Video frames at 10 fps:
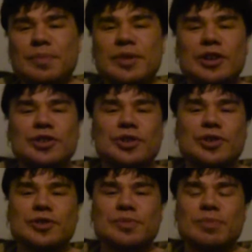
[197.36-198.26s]

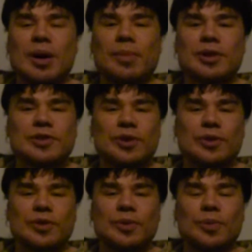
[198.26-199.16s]
dangerous mammals of
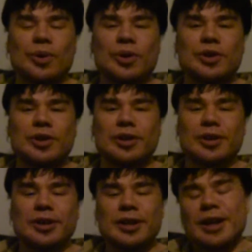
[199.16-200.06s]
the earth here.
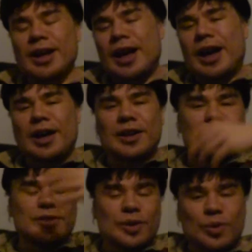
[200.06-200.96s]

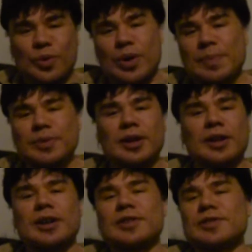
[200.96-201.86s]
And
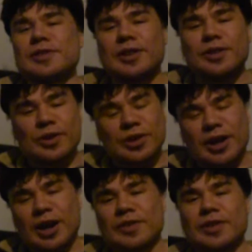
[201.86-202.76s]
reptilians and other
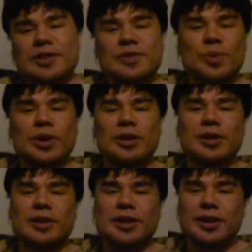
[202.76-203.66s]
kind of things,
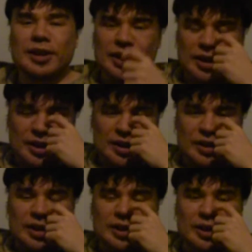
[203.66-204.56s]
well,
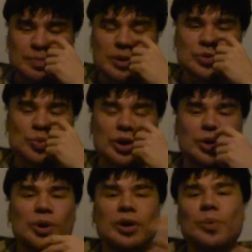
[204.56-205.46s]
it depends where
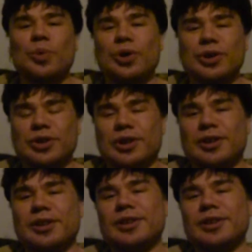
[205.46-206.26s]
you are in the world here.